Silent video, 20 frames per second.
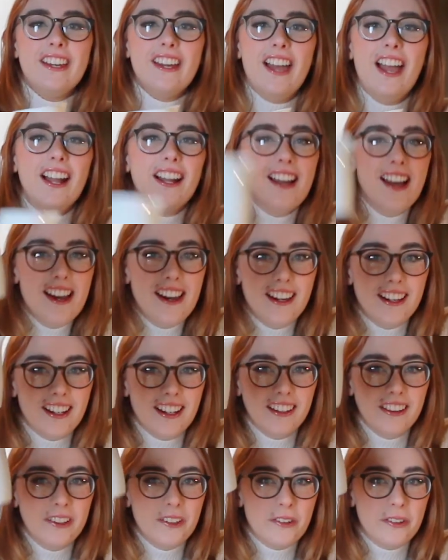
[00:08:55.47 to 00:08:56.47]
I got
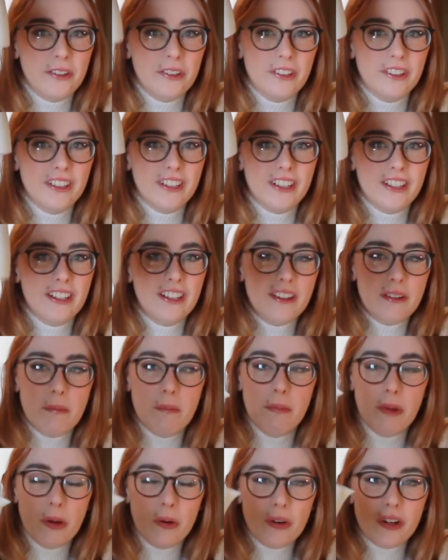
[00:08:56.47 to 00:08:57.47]
a little
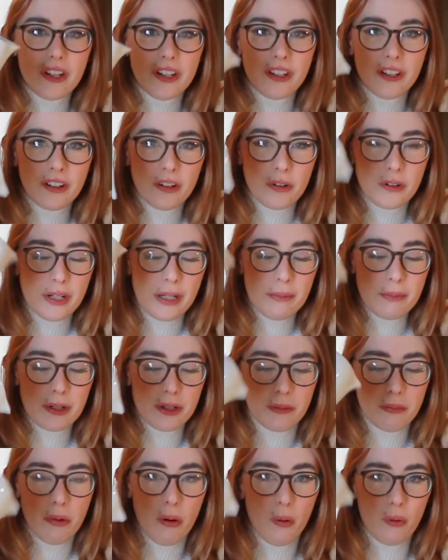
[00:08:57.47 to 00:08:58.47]
milk
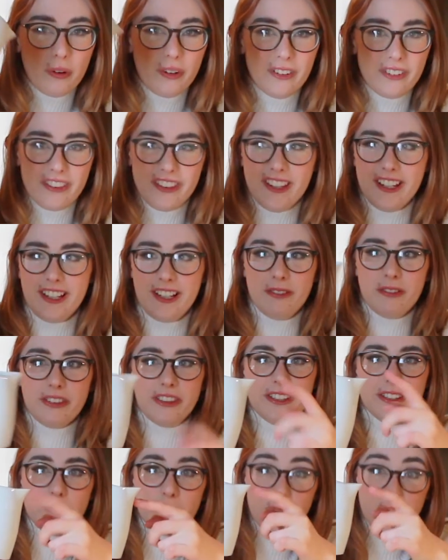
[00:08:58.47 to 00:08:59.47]
creamer pour thing
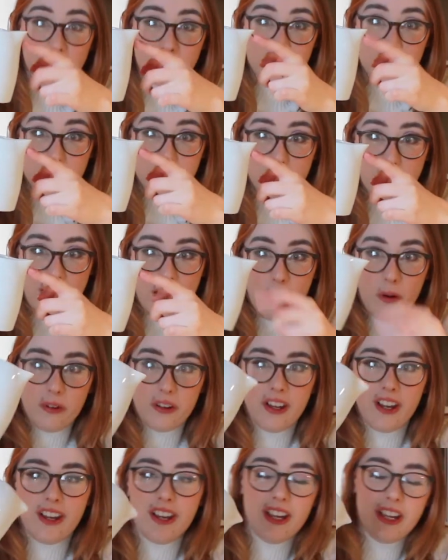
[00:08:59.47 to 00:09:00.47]
with the
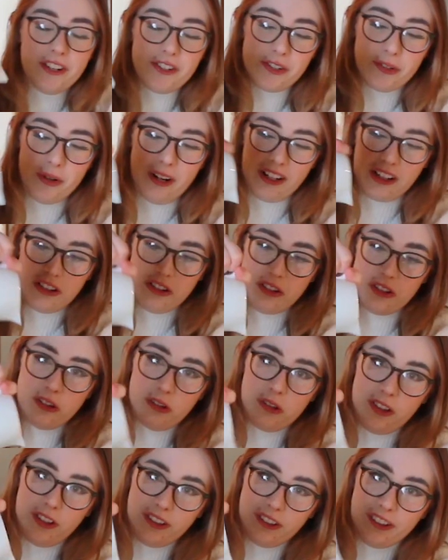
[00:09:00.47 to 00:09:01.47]
spout, so I can do
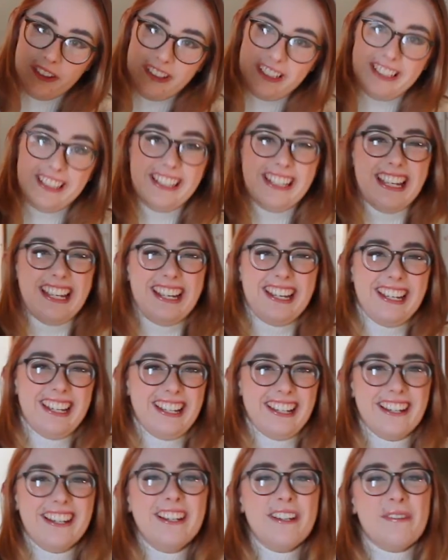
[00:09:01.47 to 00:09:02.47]
the little, yeah.
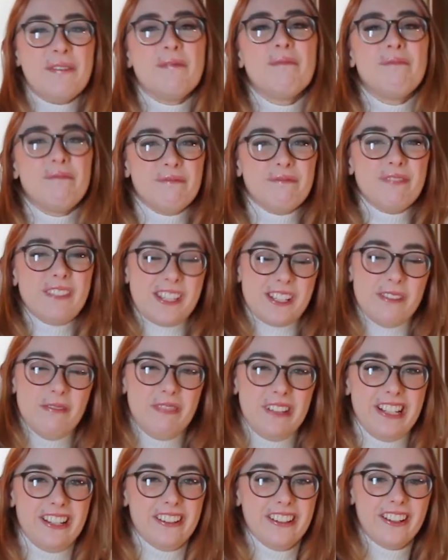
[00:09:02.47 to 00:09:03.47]
Gonna
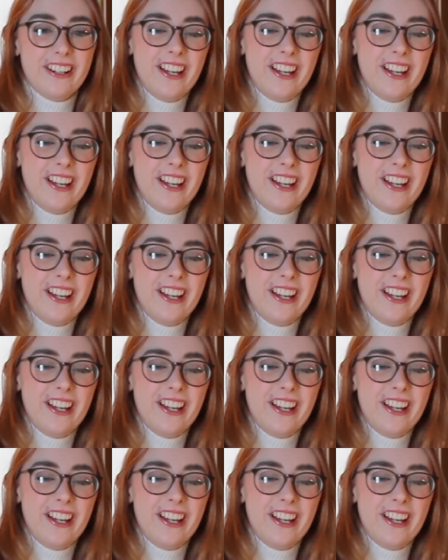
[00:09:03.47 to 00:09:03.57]
be good.